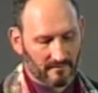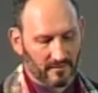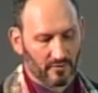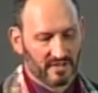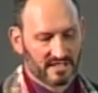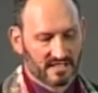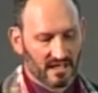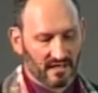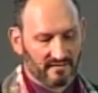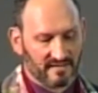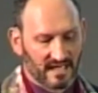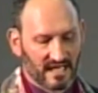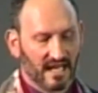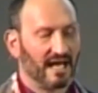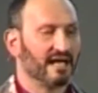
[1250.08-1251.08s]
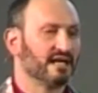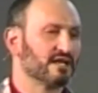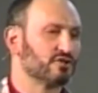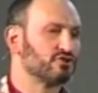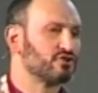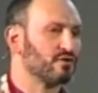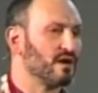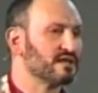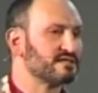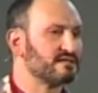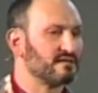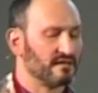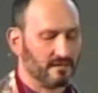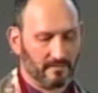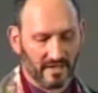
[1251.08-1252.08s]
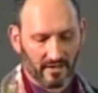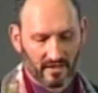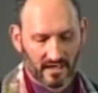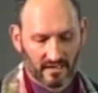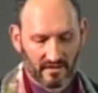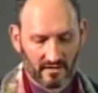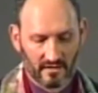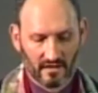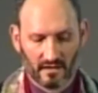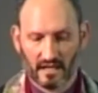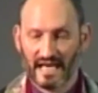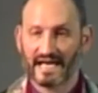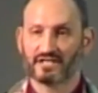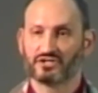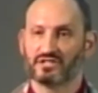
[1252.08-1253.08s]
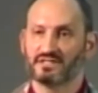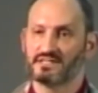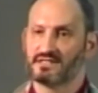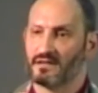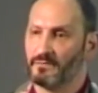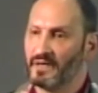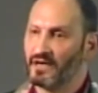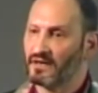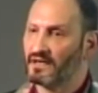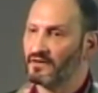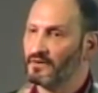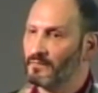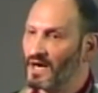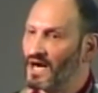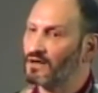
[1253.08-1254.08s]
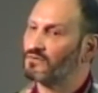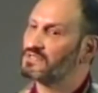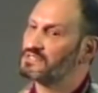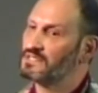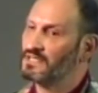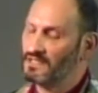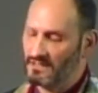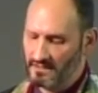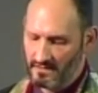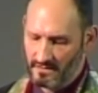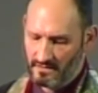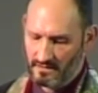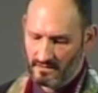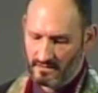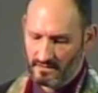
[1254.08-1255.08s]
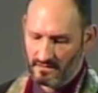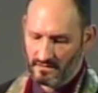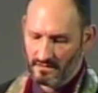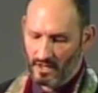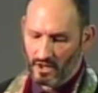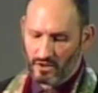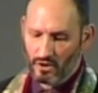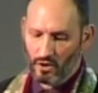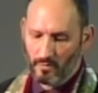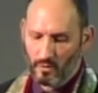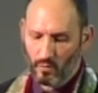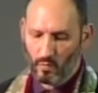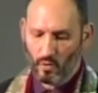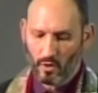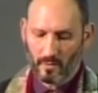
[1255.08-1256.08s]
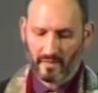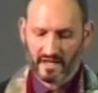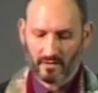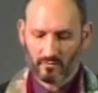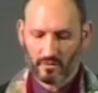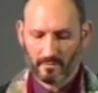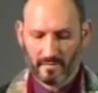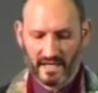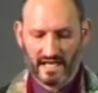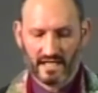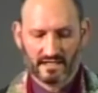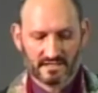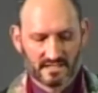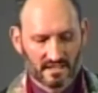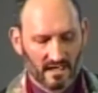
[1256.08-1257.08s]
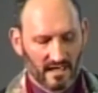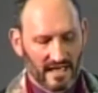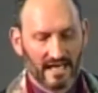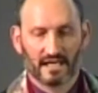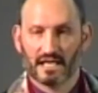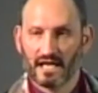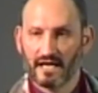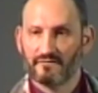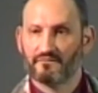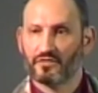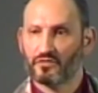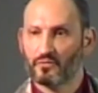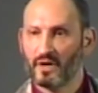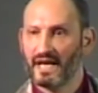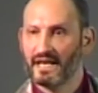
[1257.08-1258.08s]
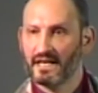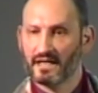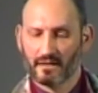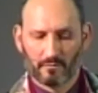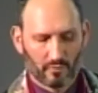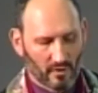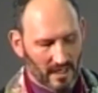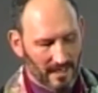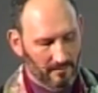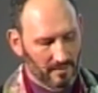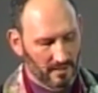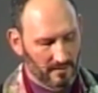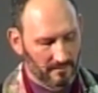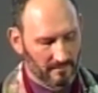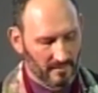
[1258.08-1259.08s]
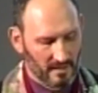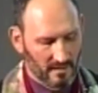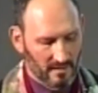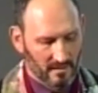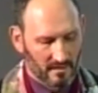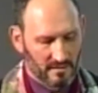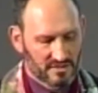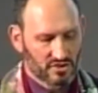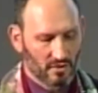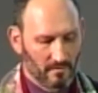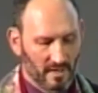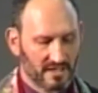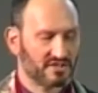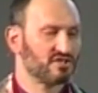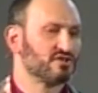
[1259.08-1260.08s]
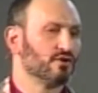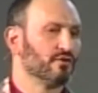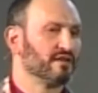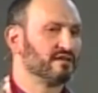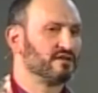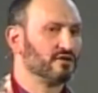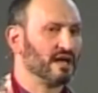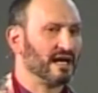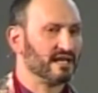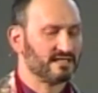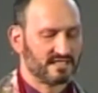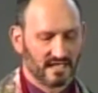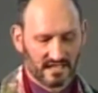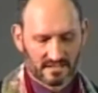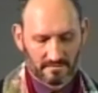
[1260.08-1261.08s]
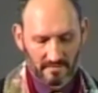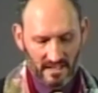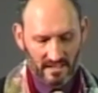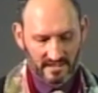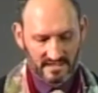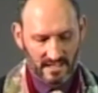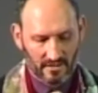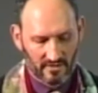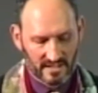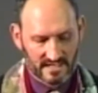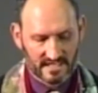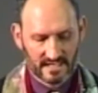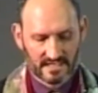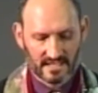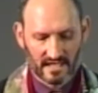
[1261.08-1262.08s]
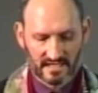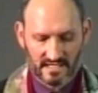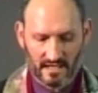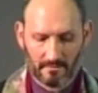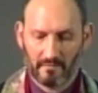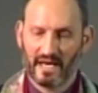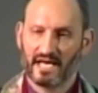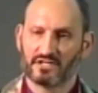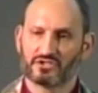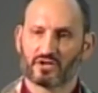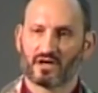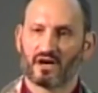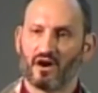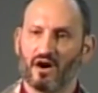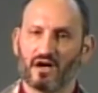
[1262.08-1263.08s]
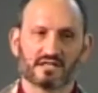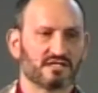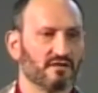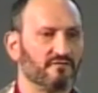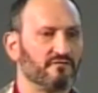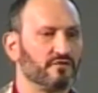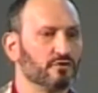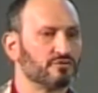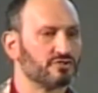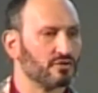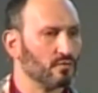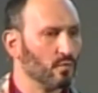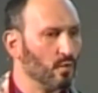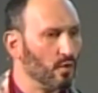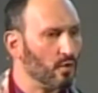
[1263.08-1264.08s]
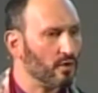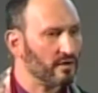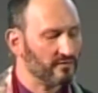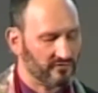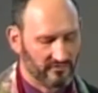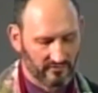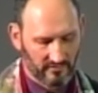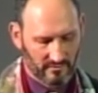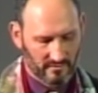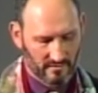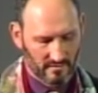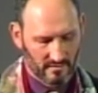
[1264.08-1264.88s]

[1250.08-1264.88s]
There is declining trust in American elections and American democracy. Global warming remains a life-threatening problem, so much so that the United States military sees it as a major cause of future wars.